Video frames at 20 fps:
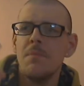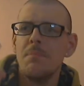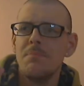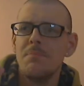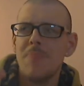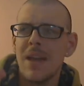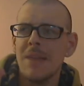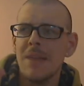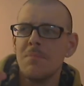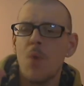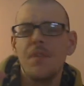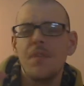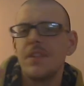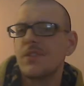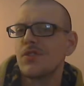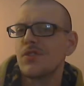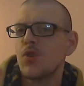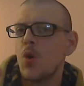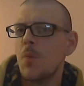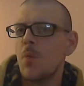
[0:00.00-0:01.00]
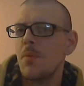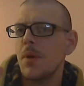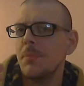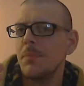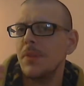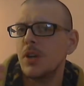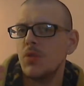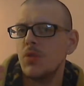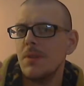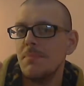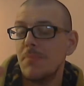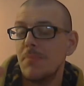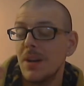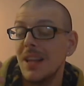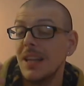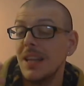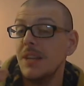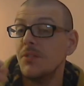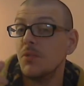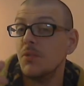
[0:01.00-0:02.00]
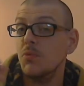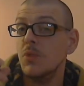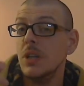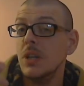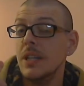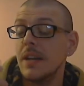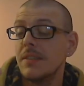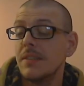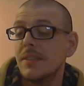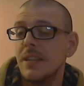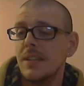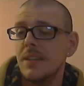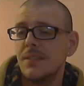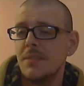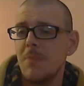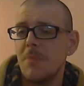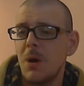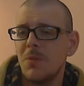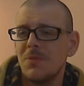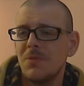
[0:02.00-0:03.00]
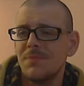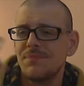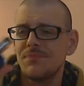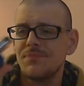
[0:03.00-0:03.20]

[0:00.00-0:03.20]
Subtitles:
Picking more of the strawberry up in the cream, but it leaves a really nice tasty mouth.